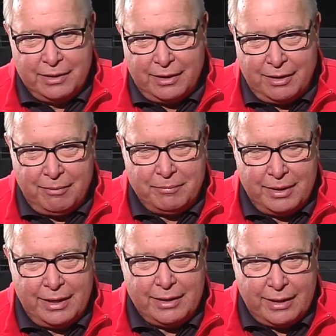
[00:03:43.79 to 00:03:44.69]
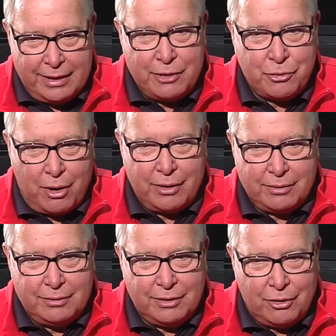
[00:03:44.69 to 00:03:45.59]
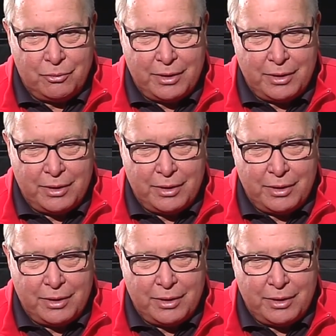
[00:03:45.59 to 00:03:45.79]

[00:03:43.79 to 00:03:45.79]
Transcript: And he thought, you know,